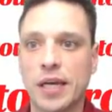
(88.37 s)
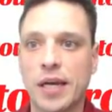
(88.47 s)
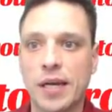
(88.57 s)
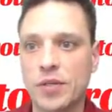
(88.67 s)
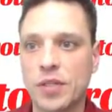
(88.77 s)

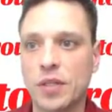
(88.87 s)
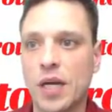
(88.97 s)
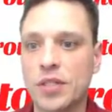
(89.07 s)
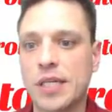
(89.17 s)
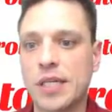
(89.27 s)
I use a
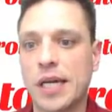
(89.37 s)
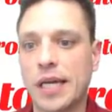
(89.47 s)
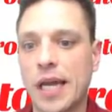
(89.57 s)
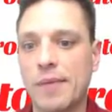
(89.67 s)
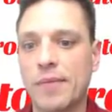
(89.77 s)
Logitech
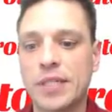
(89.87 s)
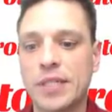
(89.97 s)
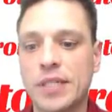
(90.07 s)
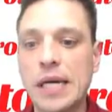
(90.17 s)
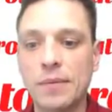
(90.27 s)
camera, for
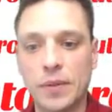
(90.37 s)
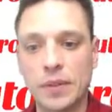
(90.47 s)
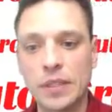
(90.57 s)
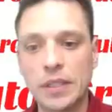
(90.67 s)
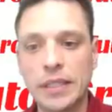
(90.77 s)

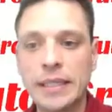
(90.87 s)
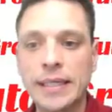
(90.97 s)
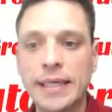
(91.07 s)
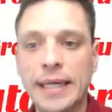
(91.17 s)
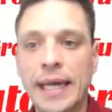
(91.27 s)
example.
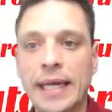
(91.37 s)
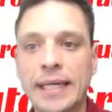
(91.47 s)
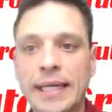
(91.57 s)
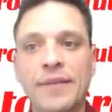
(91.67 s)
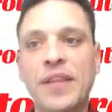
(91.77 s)
And
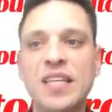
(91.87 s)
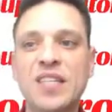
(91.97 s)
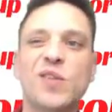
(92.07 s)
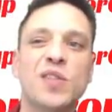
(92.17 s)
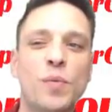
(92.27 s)
if this
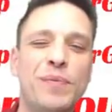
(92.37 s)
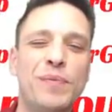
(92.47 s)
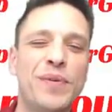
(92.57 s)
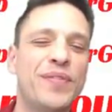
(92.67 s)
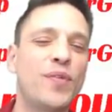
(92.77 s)
was open
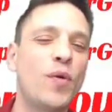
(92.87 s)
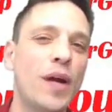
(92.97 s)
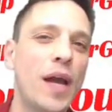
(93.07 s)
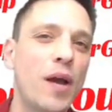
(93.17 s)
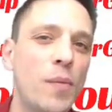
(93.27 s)

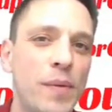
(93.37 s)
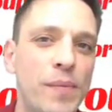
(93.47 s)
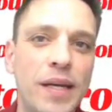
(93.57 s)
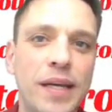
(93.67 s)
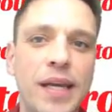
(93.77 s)
before I open
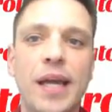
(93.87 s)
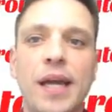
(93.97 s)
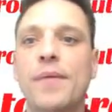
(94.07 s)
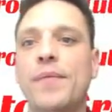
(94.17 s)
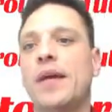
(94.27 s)

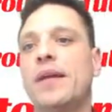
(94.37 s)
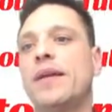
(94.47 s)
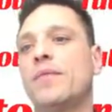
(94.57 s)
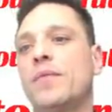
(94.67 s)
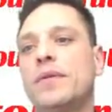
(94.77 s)
Manycam, then
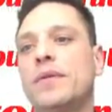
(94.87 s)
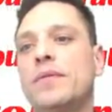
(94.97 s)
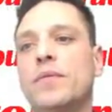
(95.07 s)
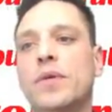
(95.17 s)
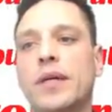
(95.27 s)
it
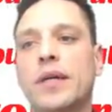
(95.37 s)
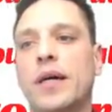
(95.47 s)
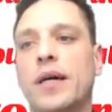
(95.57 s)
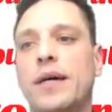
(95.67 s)
wouldn't work.